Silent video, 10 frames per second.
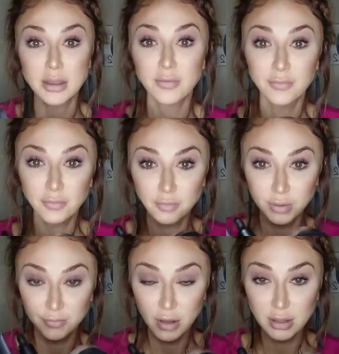
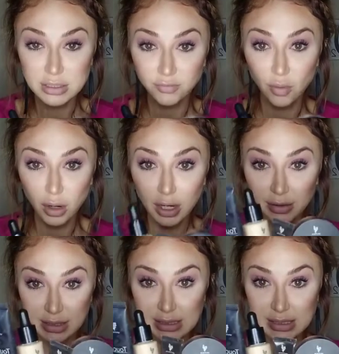The Flawless
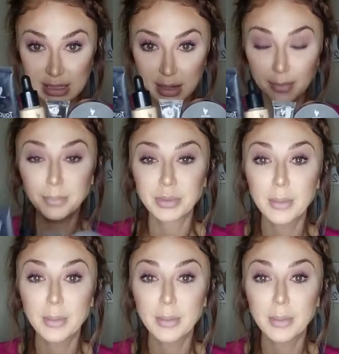4, this is it.